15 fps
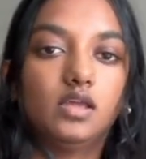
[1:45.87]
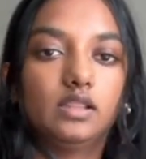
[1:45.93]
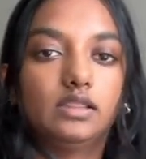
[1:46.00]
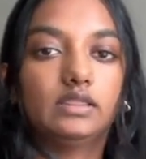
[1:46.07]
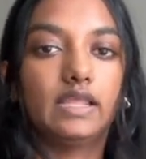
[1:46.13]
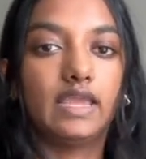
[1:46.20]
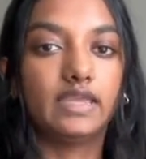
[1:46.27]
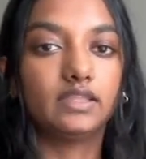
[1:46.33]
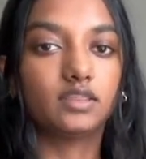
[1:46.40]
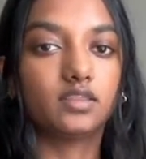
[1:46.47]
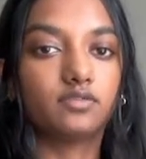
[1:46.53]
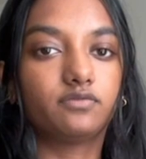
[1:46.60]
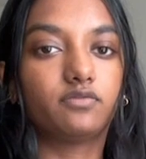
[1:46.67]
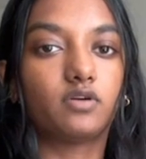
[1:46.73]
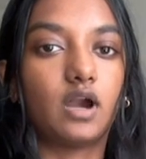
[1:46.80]
length
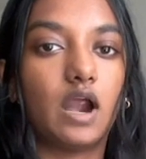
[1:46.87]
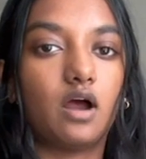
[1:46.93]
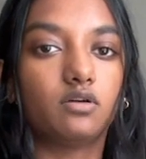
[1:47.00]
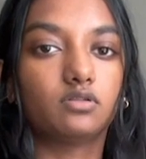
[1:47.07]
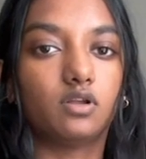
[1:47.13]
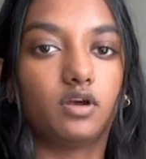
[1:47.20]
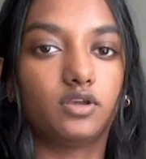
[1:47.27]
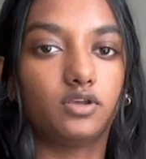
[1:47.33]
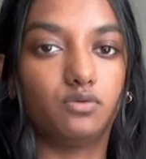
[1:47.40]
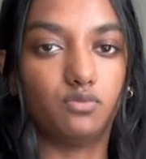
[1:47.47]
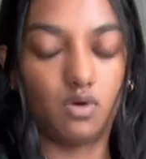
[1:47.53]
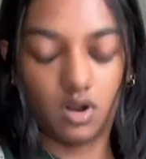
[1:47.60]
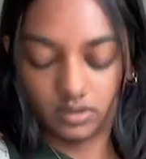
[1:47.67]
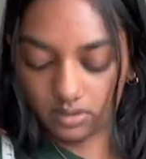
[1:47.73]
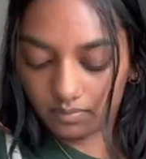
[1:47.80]
for how long you
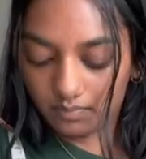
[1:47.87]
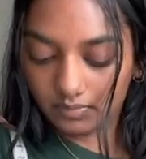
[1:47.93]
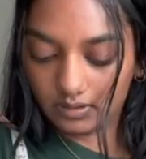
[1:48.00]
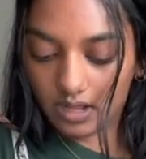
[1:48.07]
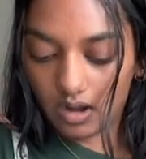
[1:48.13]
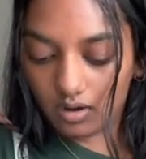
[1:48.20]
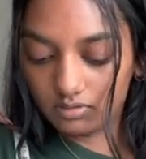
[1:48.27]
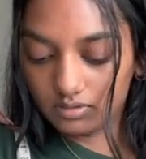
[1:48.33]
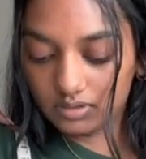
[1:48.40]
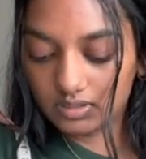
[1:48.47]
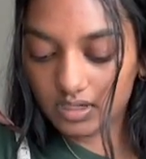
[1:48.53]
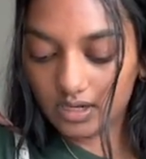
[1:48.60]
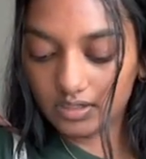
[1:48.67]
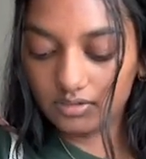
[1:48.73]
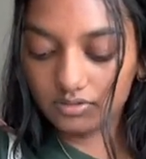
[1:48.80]
want the blouse.
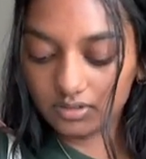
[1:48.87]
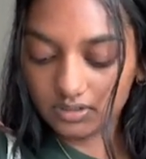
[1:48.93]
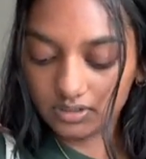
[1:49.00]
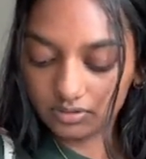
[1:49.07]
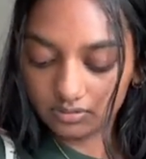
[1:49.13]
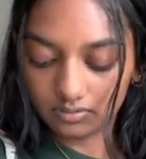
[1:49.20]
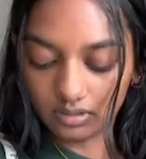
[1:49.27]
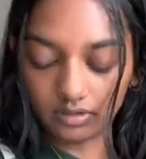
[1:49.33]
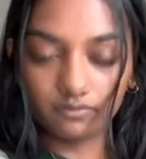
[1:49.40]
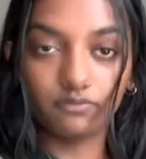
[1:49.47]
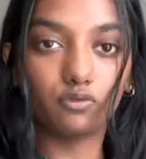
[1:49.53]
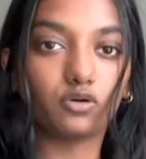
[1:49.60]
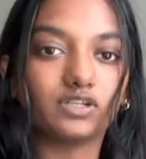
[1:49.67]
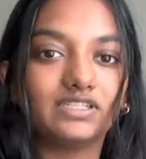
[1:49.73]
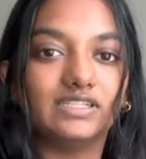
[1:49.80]
I usually do like
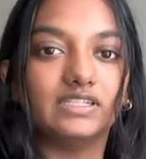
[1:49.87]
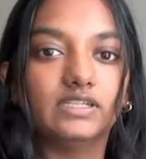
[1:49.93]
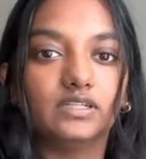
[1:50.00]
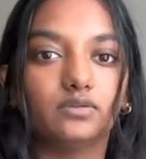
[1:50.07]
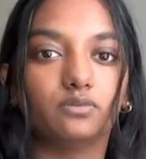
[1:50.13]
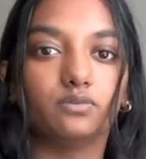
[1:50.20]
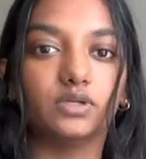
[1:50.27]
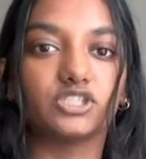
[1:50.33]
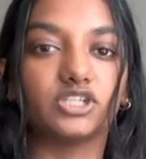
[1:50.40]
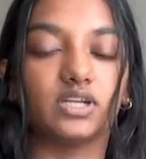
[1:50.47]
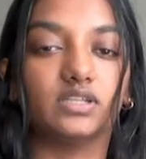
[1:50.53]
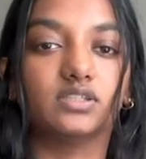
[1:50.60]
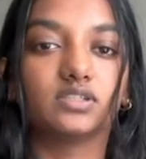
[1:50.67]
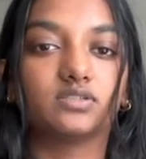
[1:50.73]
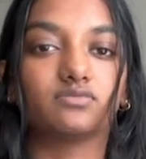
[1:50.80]
14, which
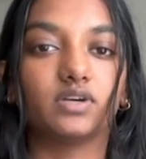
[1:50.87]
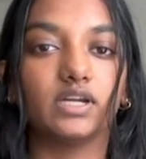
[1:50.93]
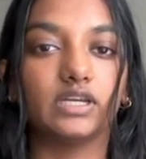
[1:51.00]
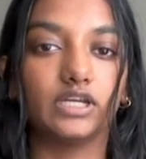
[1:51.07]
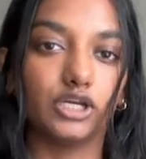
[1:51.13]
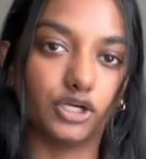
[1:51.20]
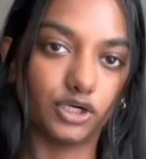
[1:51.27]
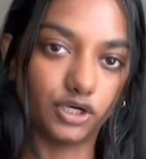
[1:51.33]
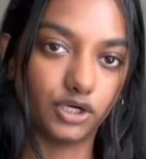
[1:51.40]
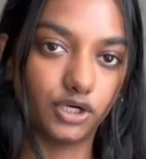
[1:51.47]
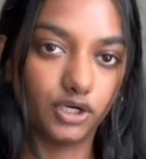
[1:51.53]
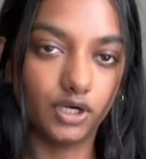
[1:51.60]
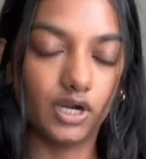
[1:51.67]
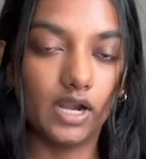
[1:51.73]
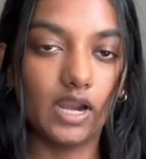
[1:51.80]
ends right here
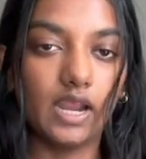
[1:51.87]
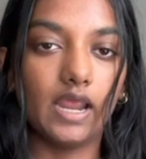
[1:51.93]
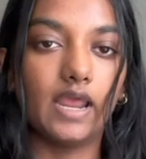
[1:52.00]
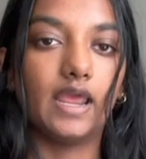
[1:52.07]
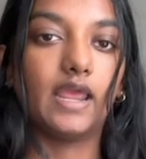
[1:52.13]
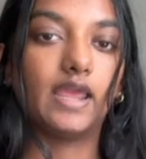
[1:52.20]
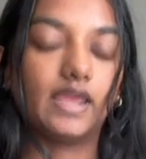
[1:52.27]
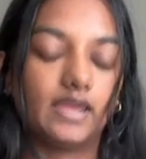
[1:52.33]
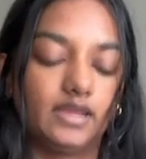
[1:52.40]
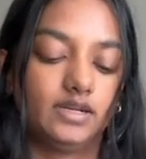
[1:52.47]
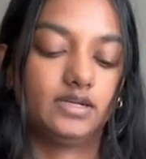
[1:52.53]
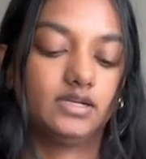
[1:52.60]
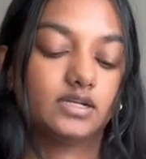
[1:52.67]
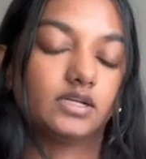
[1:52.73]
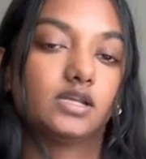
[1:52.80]

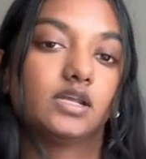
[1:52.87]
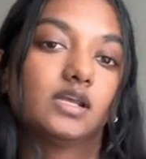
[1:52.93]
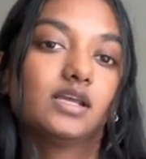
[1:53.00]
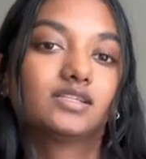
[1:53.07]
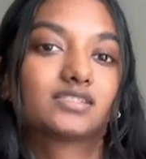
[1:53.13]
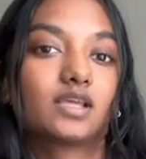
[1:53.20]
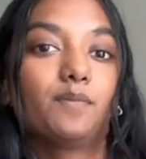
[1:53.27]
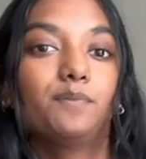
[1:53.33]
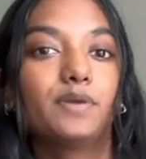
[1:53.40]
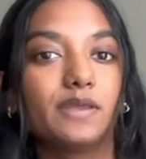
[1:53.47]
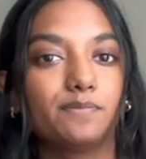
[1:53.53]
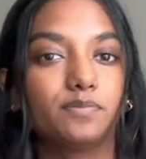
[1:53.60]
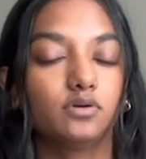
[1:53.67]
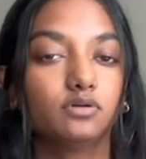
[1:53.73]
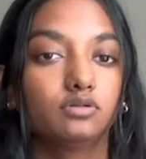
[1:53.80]
and some
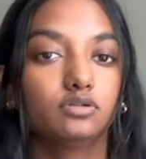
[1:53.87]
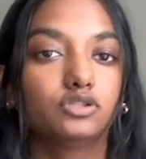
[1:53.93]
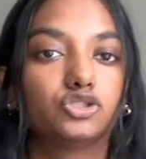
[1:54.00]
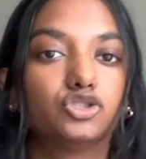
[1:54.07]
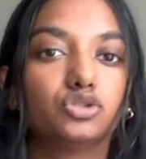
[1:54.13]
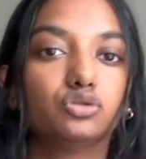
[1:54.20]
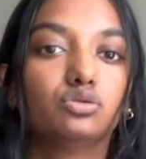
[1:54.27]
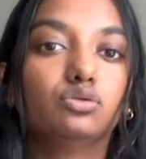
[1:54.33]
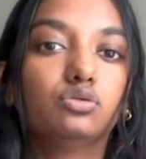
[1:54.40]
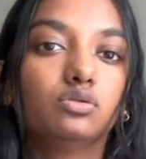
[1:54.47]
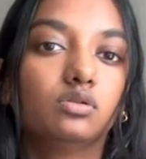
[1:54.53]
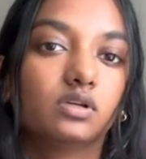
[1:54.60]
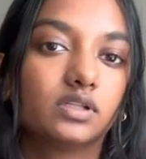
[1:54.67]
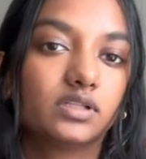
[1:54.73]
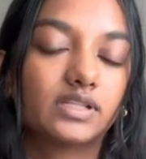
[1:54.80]
people
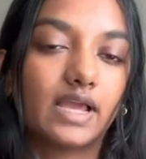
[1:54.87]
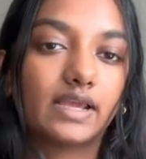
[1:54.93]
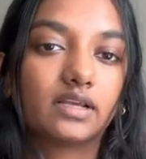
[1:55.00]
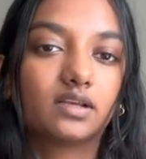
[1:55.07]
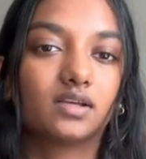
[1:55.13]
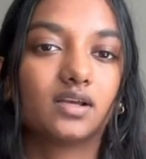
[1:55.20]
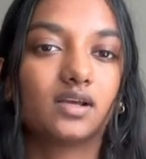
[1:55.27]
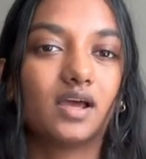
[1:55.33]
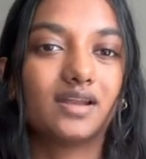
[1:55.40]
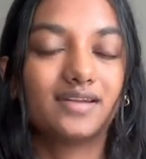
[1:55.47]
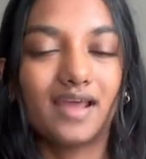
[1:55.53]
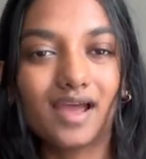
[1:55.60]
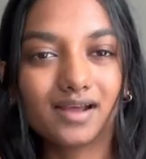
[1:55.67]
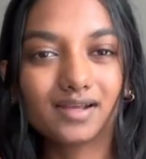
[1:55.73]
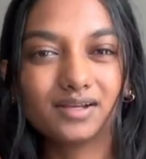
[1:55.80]
do like a
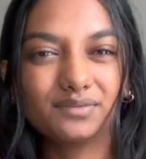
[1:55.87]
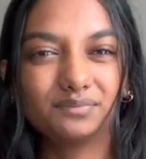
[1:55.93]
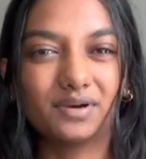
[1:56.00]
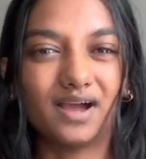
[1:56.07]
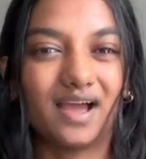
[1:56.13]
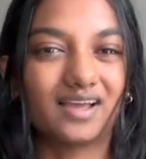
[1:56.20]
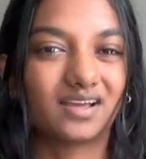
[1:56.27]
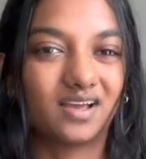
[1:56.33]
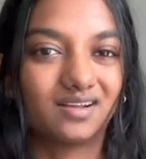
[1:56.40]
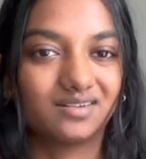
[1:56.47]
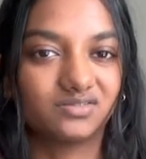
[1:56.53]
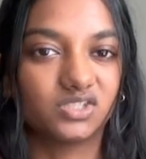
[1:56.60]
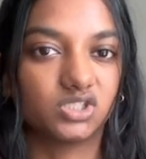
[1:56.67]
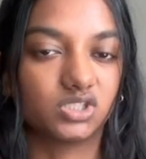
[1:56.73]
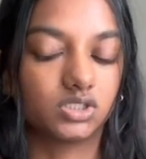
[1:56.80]
neck but I kind of
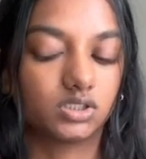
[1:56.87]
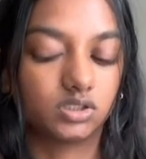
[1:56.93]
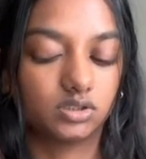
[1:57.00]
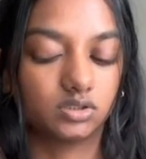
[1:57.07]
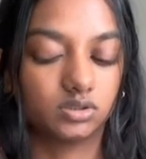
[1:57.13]
just